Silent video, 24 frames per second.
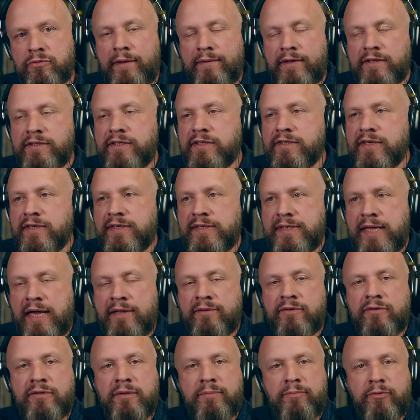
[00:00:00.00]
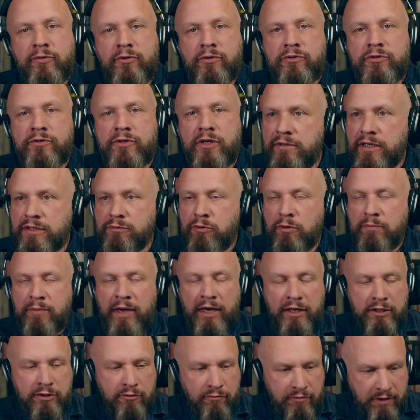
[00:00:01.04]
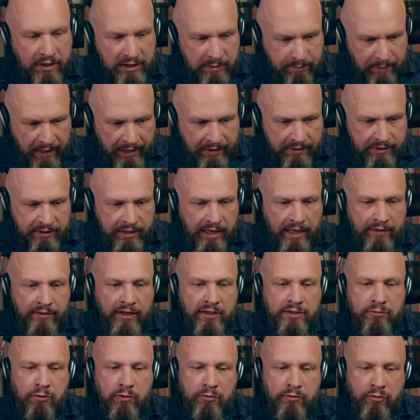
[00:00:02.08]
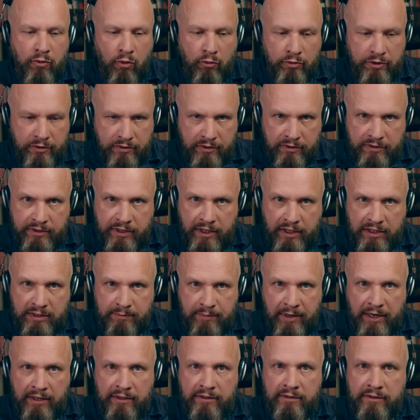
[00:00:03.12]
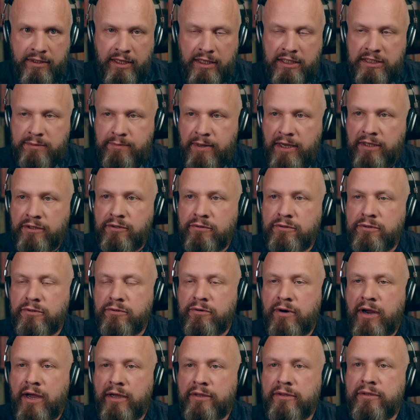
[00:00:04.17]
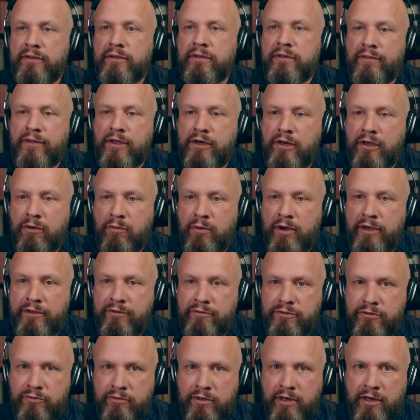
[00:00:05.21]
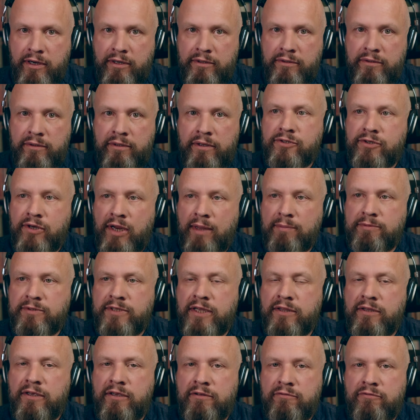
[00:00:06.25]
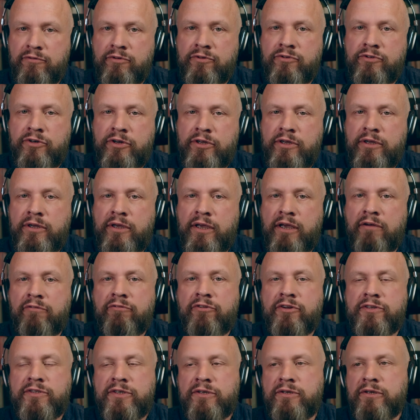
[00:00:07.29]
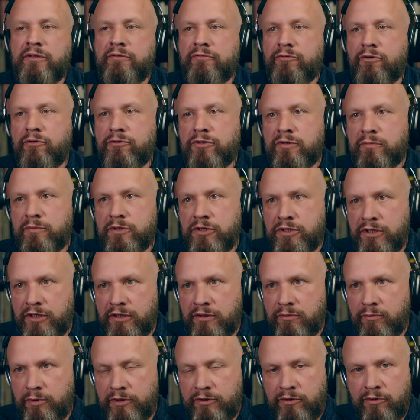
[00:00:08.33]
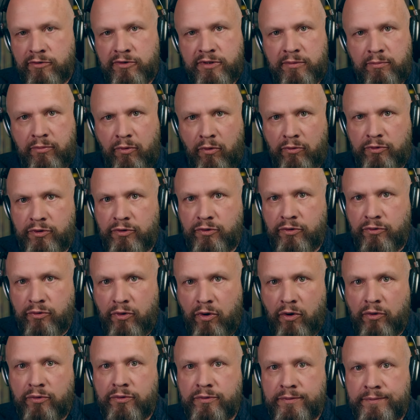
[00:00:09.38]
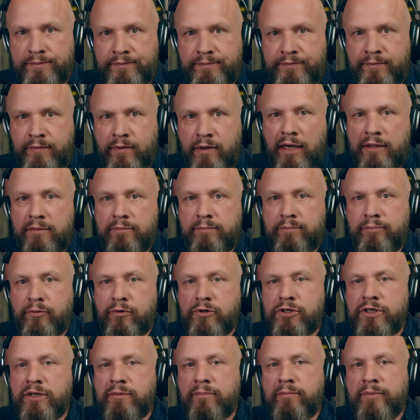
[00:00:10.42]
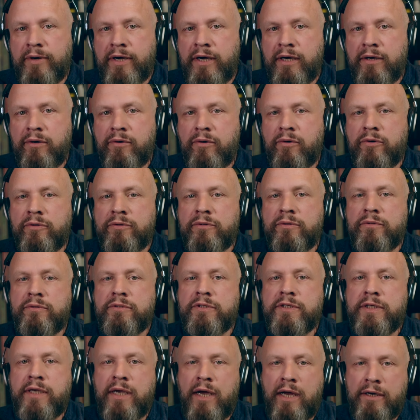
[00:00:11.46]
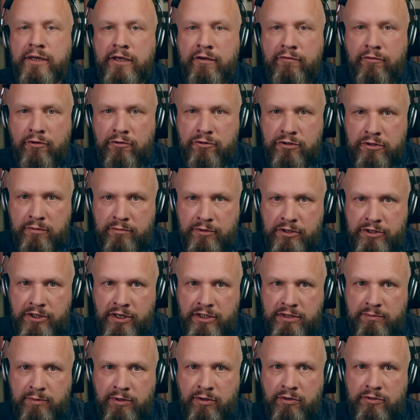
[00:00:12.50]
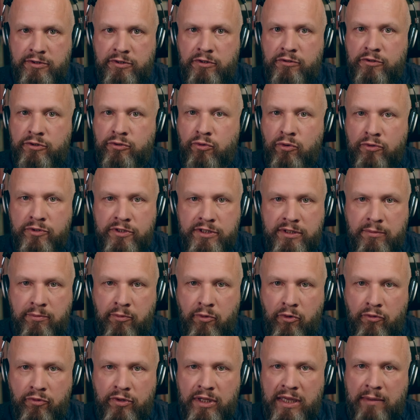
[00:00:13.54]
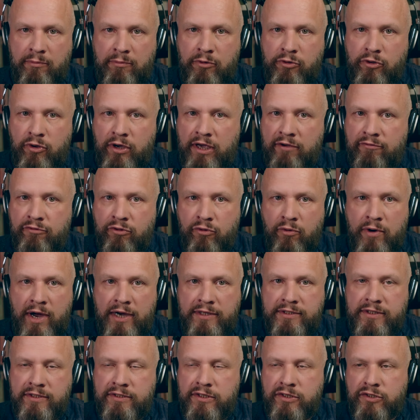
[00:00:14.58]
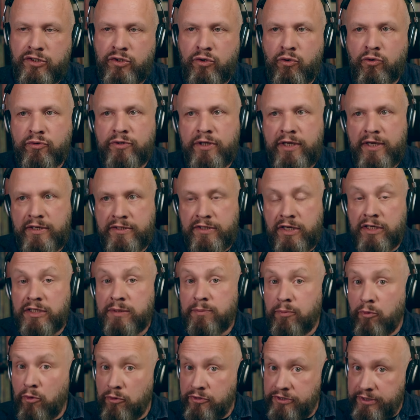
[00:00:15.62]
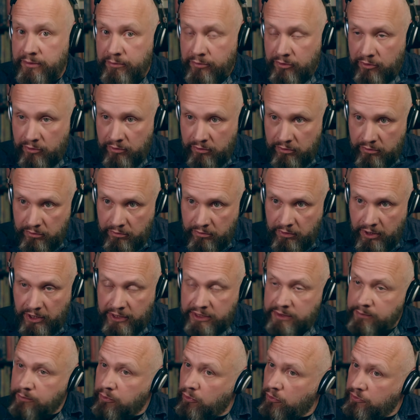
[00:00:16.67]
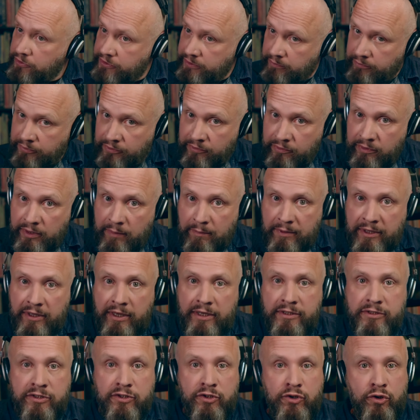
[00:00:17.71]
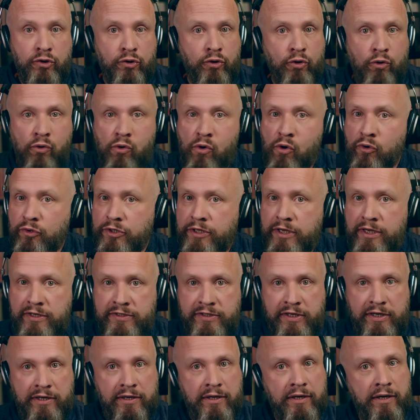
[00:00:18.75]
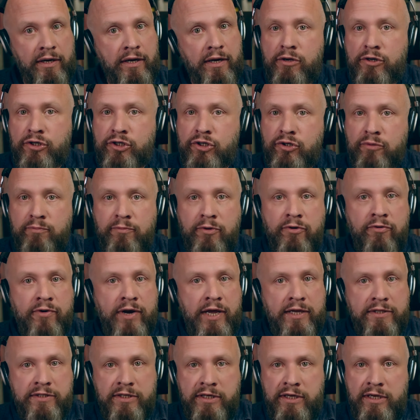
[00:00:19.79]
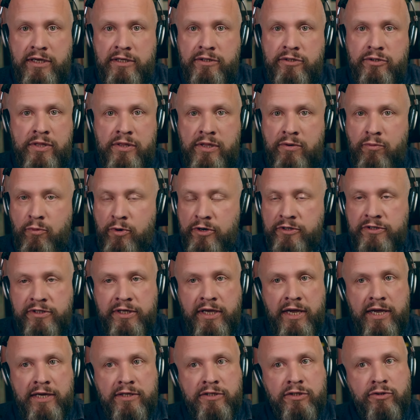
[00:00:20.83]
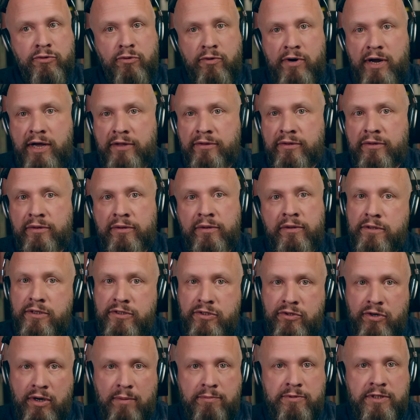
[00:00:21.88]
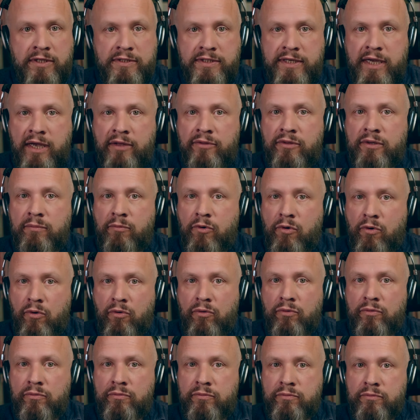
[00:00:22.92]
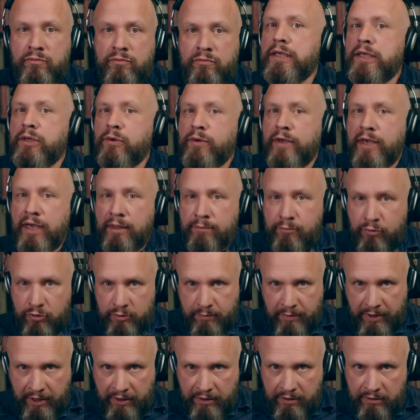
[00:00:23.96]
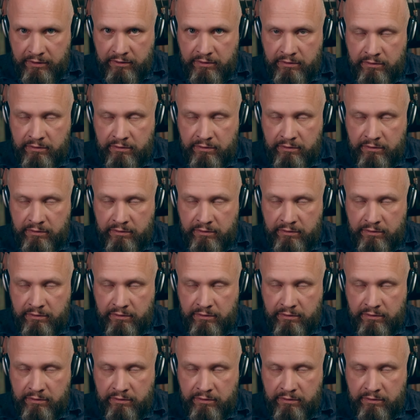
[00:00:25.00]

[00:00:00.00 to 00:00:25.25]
And this is a standard approach. That's what Microsoft expects, and that's what auditors expect. They expect you to run, and they require you to run scripts that inventory every single virtual machine, whether you support it or not. And pushing back on scanning virtual machines because you don't support them or you have no access is not easy. It's possible, but it's not easy. You should be ready, in the worst case, to run the scripts and scan them all. You can push back.